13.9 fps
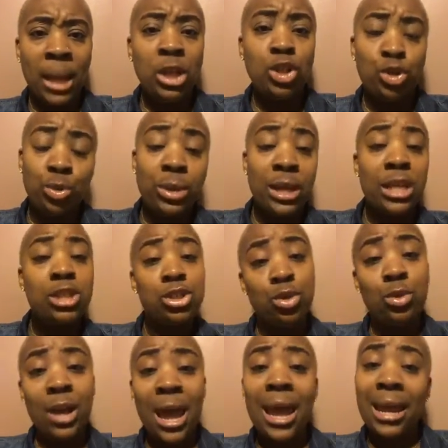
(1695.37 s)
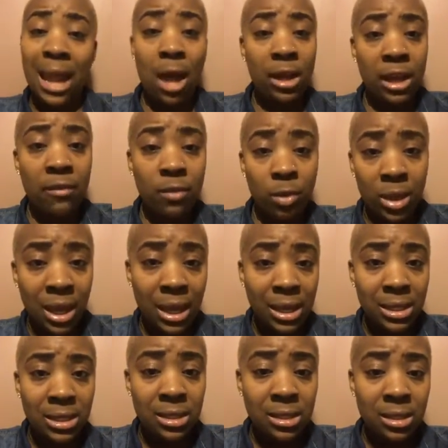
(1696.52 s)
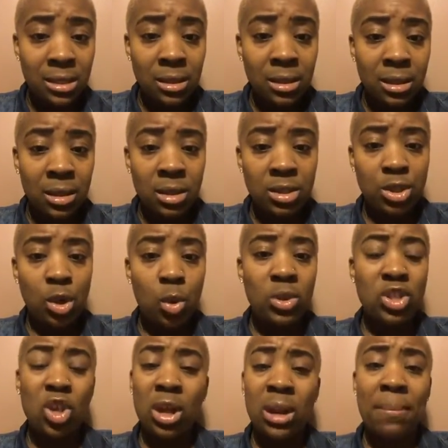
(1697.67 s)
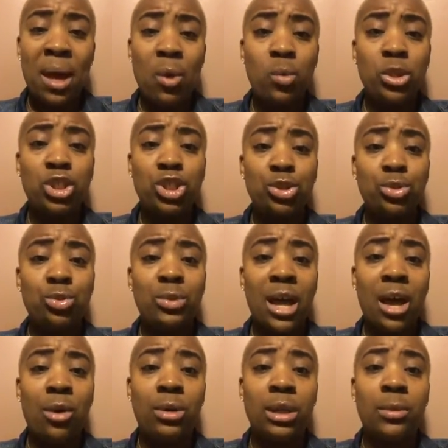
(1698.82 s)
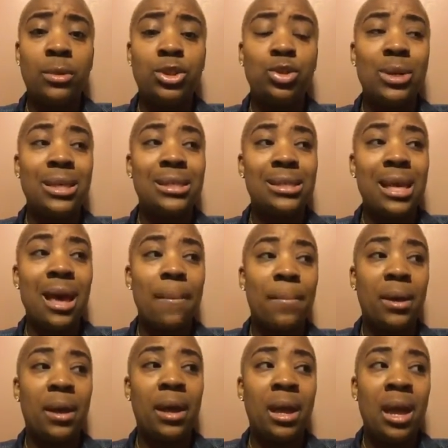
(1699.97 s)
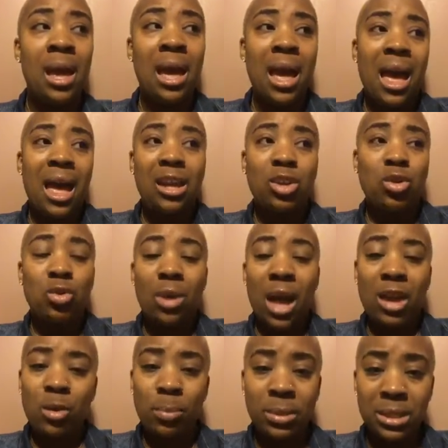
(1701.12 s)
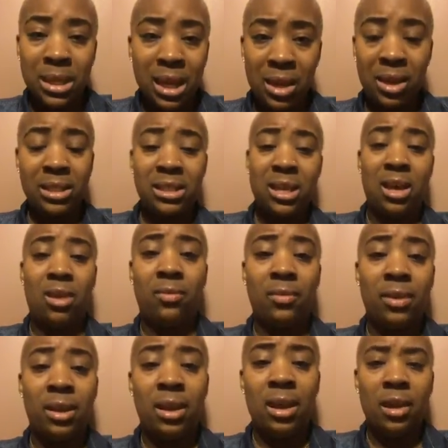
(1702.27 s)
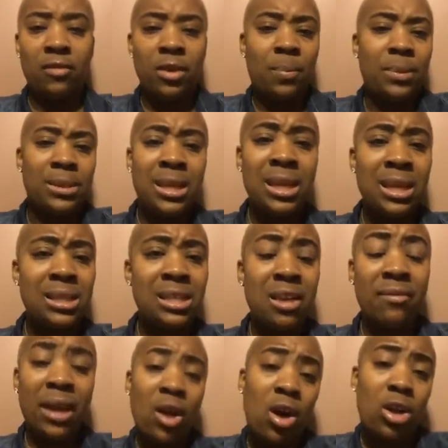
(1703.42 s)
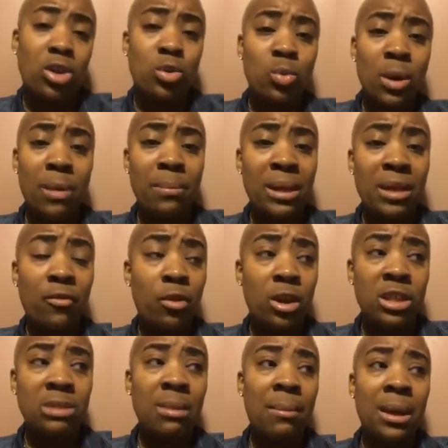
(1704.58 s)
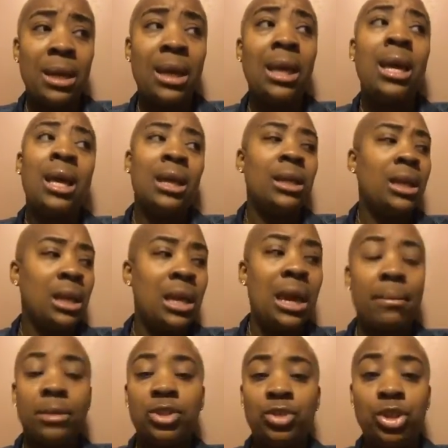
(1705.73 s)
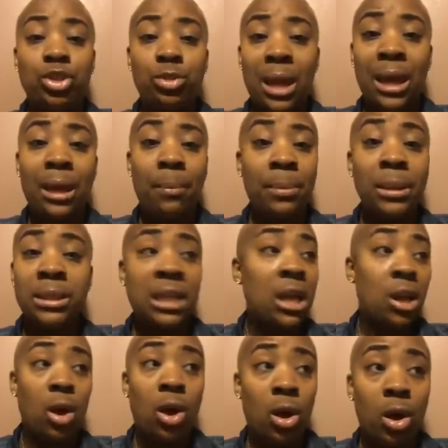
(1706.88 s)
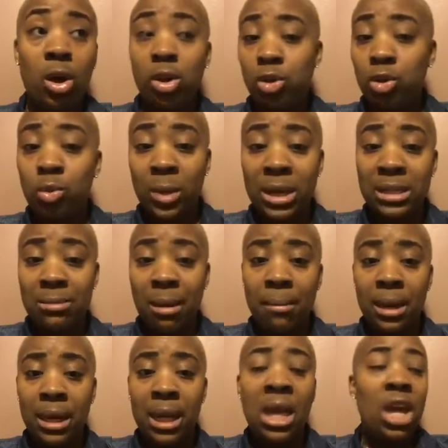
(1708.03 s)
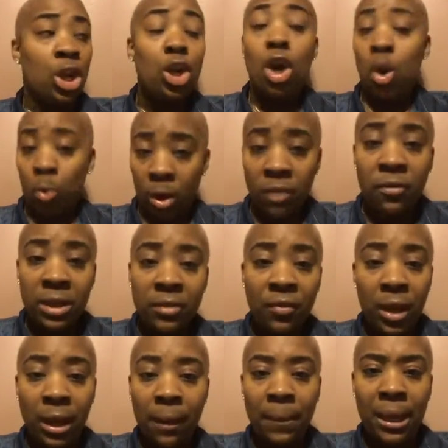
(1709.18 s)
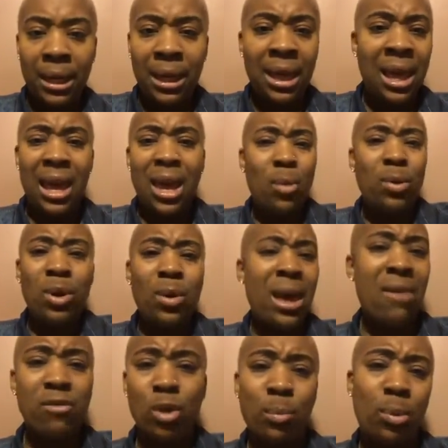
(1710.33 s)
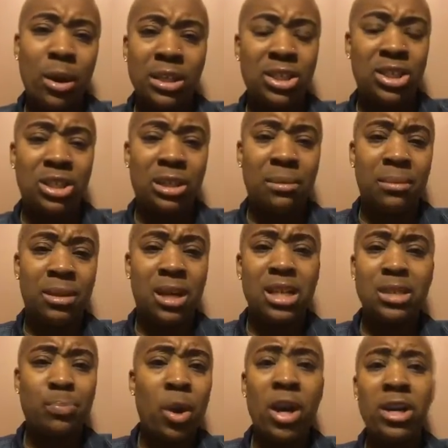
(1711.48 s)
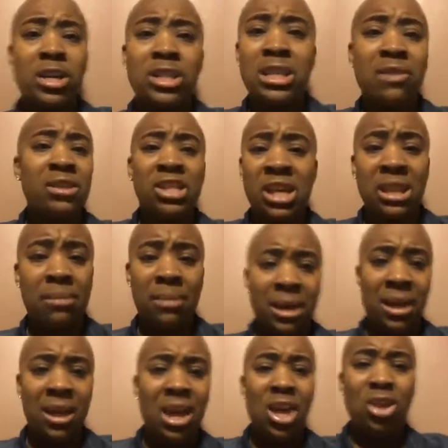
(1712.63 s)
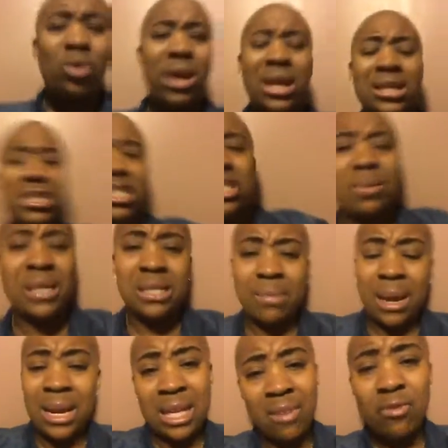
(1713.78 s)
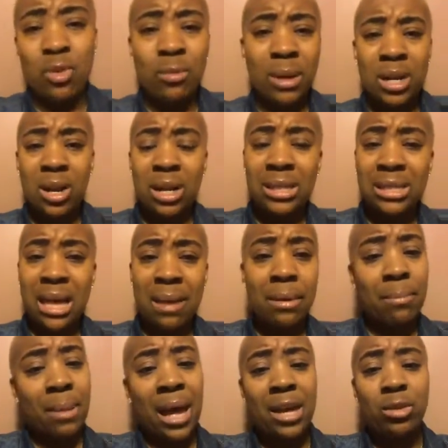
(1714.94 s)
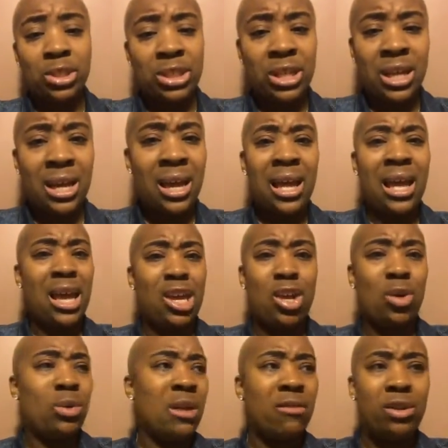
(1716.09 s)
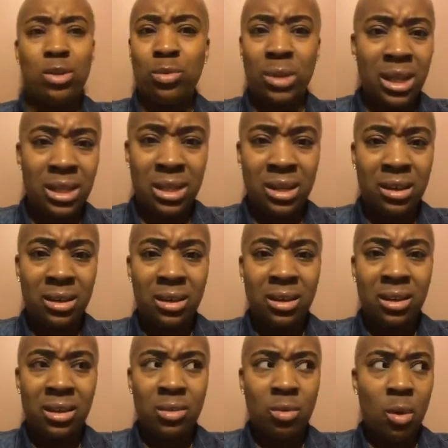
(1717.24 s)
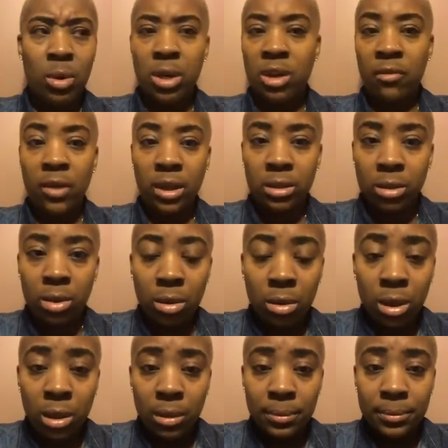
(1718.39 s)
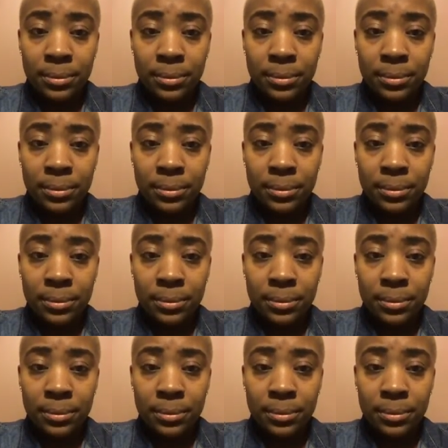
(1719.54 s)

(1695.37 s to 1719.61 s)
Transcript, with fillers: Do this, do that, and I'll give you this. So it's all about what you not only what you accept, but how you how you presenting yourself. If you're presenting yourself like all oh, you want me for is my money, then yeah, I'm gonna treat you like a bitch that all you want is my money. You're gonna work for this fucking money, and we don't have no partnership. Cause partners give each other money. You can't just expect somebody to give you money all the time and buy you shit, and you don't never do nothing. Well, what the fuck do you do?